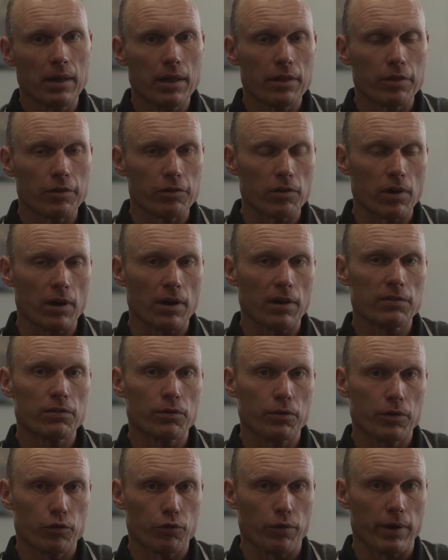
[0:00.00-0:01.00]
there's
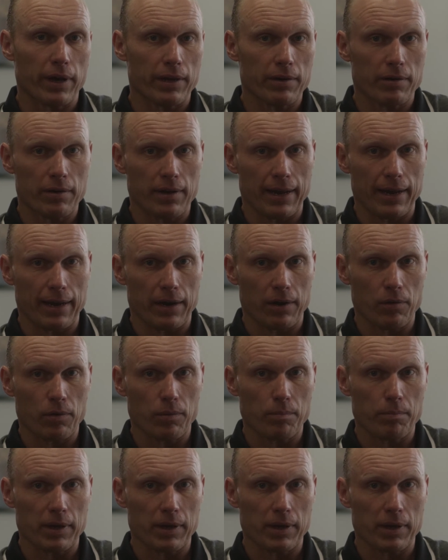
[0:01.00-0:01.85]
also a trend now,